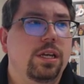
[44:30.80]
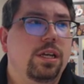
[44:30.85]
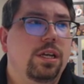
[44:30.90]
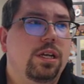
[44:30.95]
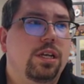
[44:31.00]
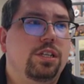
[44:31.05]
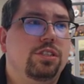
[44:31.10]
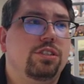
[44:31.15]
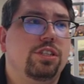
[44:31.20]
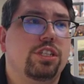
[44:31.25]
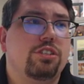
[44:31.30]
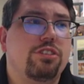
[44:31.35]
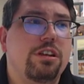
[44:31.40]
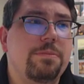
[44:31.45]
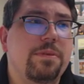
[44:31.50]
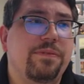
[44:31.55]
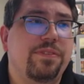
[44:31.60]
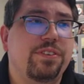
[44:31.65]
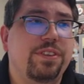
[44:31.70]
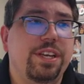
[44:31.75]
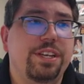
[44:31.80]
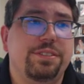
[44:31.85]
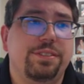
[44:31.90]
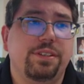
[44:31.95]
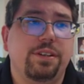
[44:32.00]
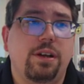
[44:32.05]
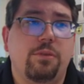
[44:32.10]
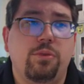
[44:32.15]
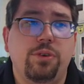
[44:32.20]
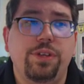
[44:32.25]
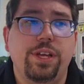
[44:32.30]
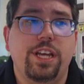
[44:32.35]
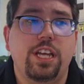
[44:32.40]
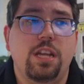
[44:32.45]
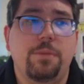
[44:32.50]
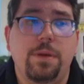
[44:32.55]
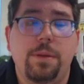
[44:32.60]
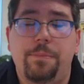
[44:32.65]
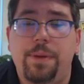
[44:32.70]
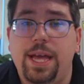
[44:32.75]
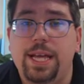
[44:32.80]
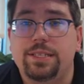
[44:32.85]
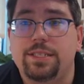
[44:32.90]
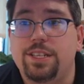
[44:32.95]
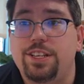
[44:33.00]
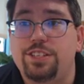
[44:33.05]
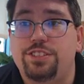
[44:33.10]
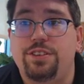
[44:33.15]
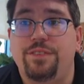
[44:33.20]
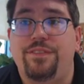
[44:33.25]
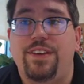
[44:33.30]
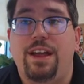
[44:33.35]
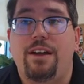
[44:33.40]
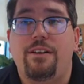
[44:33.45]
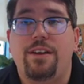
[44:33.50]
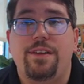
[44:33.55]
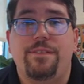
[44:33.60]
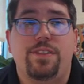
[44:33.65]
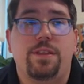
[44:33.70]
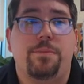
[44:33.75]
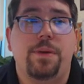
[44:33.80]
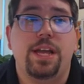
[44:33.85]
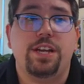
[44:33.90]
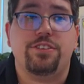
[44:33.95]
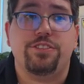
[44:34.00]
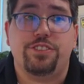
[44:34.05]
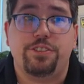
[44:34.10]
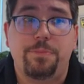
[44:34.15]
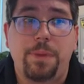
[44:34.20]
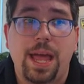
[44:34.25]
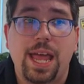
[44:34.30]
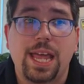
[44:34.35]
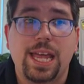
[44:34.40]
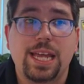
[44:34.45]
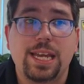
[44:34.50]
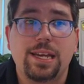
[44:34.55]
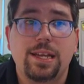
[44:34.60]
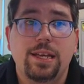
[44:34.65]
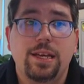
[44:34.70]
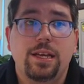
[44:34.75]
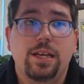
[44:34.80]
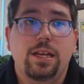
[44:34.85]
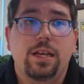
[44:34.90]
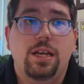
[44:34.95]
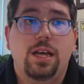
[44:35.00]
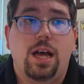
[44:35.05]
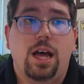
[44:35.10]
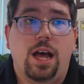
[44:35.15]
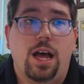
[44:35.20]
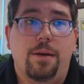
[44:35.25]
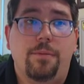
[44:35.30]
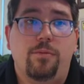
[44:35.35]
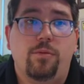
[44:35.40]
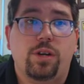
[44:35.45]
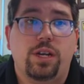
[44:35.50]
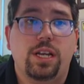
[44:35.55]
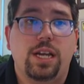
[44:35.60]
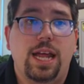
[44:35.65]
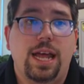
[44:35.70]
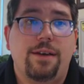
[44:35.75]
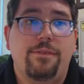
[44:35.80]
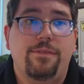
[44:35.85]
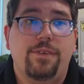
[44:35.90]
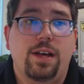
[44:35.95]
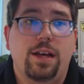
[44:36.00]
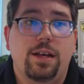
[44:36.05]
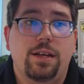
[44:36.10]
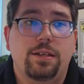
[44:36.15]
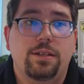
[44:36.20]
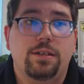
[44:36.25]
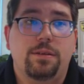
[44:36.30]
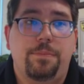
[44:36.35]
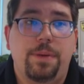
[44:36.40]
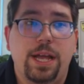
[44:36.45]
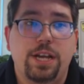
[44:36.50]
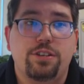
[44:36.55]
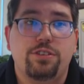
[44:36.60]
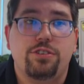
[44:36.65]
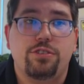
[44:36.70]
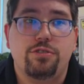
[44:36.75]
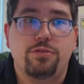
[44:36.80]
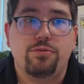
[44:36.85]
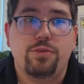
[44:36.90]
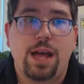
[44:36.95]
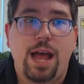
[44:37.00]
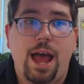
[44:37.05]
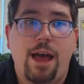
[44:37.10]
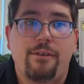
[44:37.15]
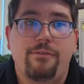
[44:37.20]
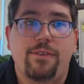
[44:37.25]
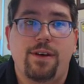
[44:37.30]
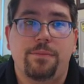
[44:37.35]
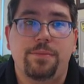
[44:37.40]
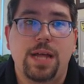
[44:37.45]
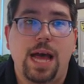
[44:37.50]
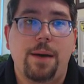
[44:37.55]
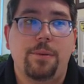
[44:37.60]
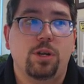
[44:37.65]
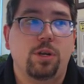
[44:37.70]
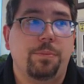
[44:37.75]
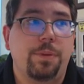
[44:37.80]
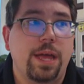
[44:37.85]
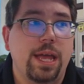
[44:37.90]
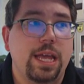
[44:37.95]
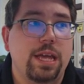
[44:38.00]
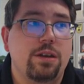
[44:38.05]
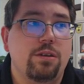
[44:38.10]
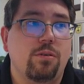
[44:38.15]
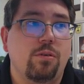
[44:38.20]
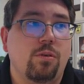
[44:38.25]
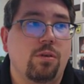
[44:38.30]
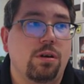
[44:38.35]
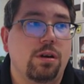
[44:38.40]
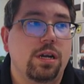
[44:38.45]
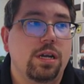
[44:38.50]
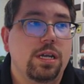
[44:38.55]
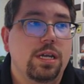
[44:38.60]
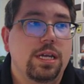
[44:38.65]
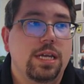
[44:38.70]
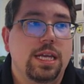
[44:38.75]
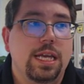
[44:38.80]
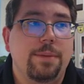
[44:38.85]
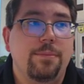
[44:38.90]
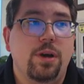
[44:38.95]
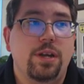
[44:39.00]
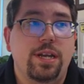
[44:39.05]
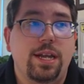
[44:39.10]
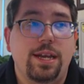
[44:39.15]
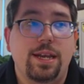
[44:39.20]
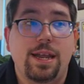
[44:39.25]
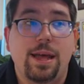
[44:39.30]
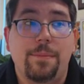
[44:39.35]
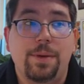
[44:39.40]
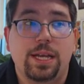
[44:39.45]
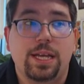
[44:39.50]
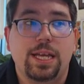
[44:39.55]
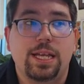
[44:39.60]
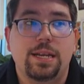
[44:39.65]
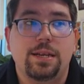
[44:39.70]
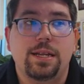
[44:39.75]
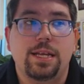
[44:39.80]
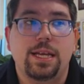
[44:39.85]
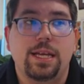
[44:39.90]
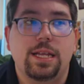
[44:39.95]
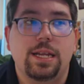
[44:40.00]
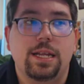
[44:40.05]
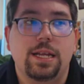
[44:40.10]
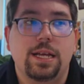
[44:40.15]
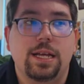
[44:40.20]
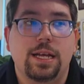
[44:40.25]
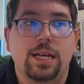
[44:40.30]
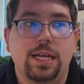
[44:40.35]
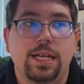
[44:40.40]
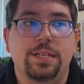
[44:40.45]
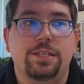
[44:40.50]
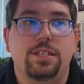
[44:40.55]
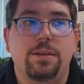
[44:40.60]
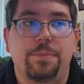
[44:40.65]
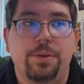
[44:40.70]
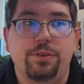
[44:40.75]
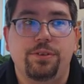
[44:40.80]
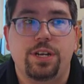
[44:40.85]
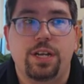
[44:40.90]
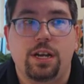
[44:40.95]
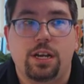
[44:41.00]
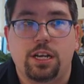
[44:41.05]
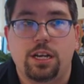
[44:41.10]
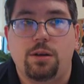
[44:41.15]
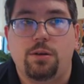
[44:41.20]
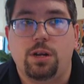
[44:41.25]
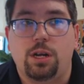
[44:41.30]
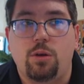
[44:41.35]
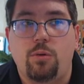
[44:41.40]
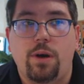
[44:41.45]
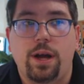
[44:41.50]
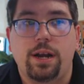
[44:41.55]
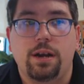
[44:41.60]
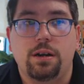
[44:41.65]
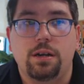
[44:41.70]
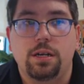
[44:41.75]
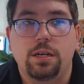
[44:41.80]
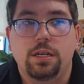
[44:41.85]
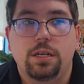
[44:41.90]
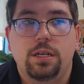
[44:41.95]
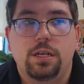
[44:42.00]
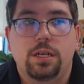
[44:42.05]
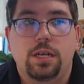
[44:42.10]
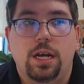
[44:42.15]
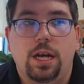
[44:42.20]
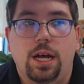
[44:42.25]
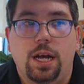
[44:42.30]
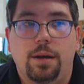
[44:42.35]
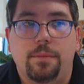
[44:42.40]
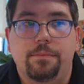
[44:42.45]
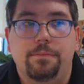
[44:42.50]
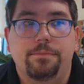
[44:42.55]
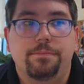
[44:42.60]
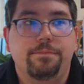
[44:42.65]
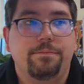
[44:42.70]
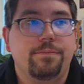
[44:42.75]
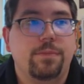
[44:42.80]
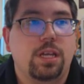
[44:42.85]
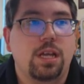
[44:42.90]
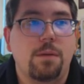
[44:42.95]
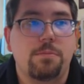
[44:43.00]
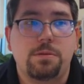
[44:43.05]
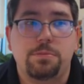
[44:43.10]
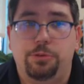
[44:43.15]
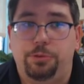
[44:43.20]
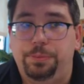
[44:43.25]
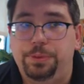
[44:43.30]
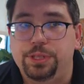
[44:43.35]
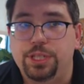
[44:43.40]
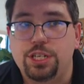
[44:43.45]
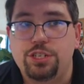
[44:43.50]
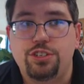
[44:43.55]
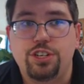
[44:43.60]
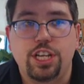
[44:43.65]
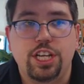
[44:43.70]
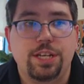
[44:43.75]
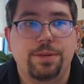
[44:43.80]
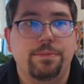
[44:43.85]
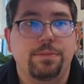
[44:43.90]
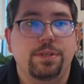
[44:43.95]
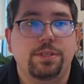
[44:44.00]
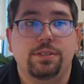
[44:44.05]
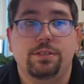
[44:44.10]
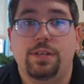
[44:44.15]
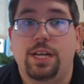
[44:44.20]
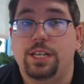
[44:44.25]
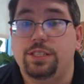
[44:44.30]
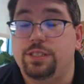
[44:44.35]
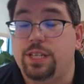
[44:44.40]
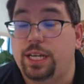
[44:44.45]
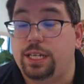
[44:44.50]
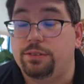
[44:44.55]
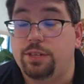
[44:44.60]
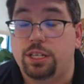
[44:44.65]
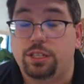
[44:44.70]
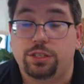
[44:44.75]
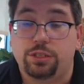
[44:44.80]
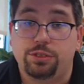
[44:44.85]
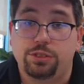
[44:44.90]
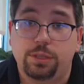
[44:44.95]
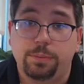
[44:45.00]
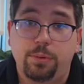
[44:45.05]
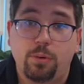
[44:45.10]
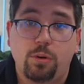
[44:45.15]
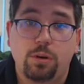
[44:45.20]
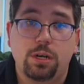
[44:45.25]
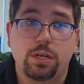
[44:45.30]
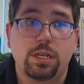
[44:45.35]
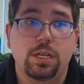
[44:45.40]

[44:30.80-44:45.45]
So the treatment for these are really going to be based on the severity of the patient's pain um, we're going to have a patient who have abdominal pain or hemodynamic in, in, uh, instability are going to require um, comfortable positioning, it's a lot of psychological support,